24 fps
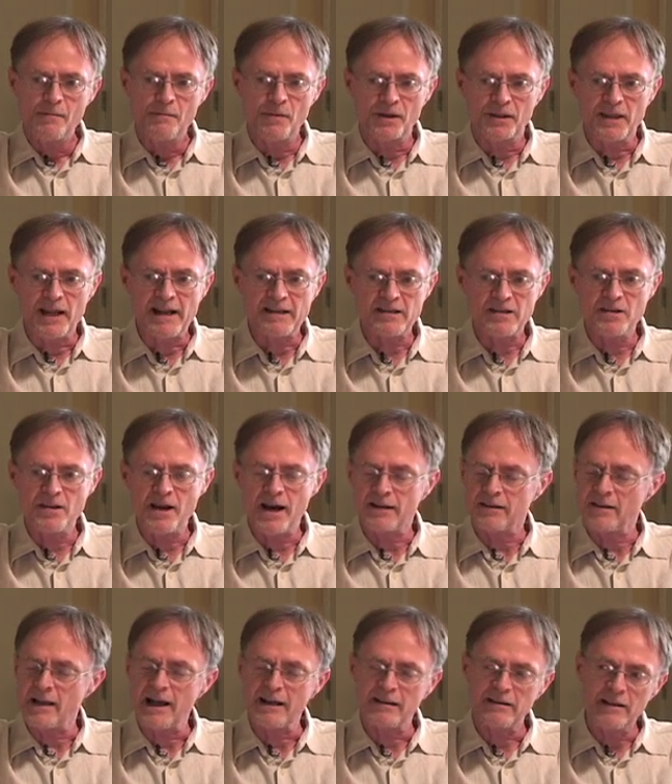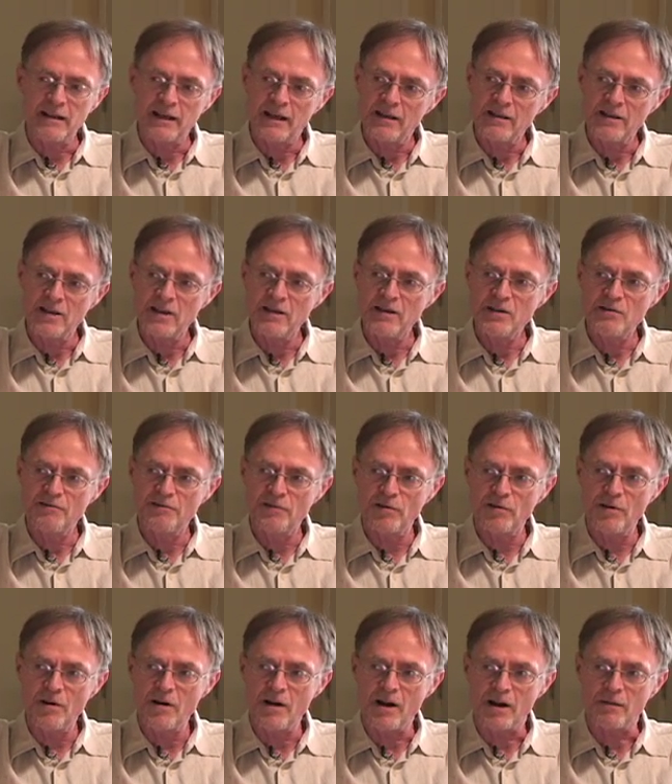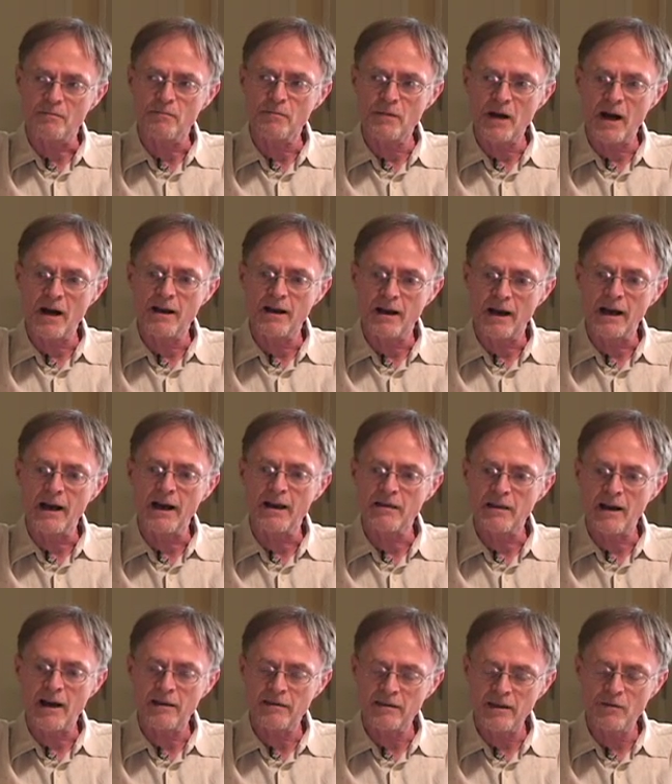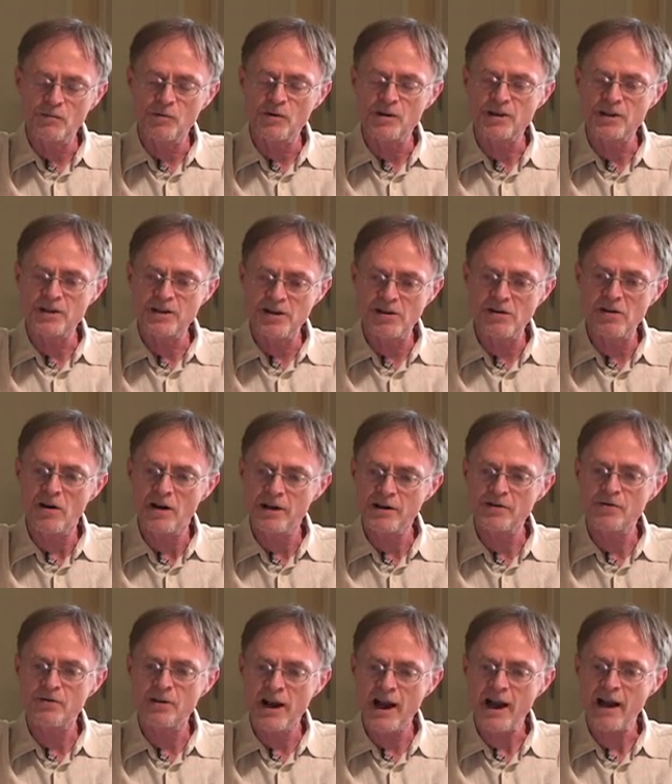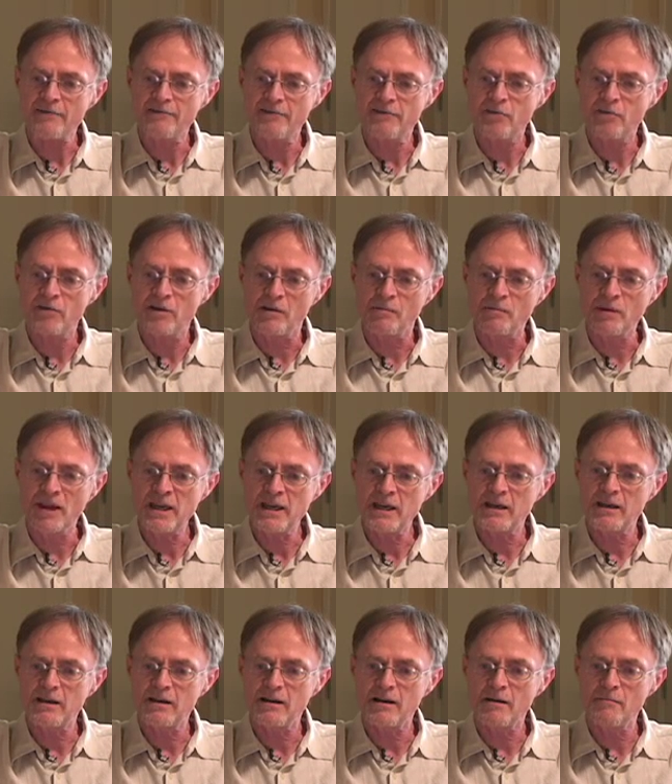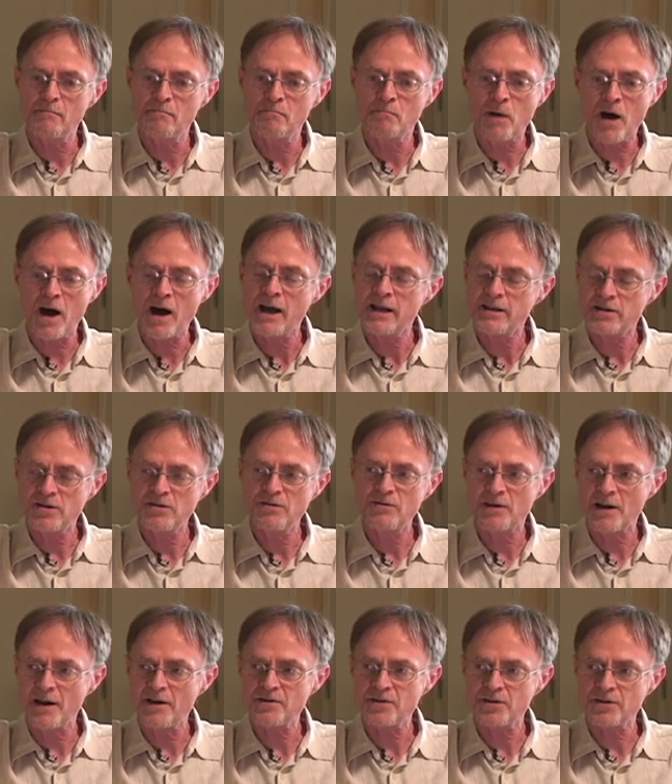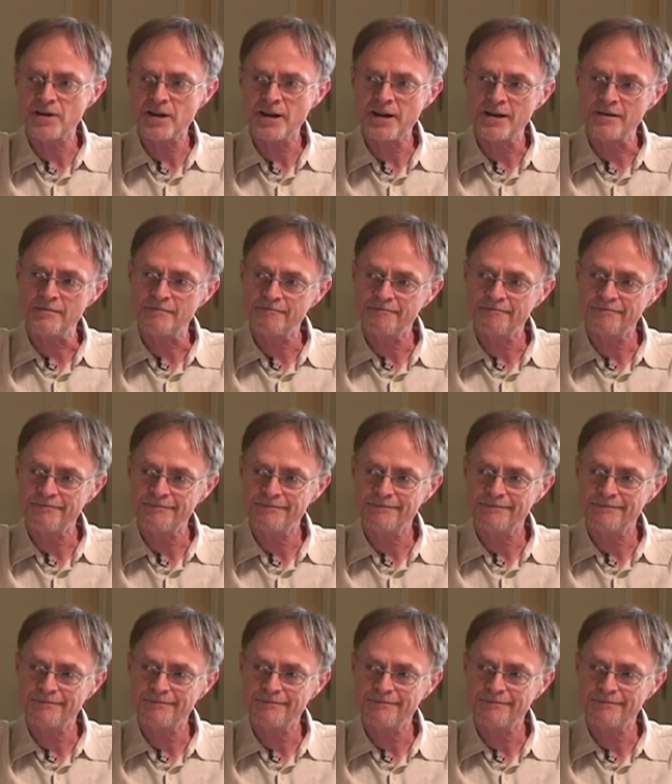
But that's not likely to continue for long. I, I, I think we're still on track for a peak by 2010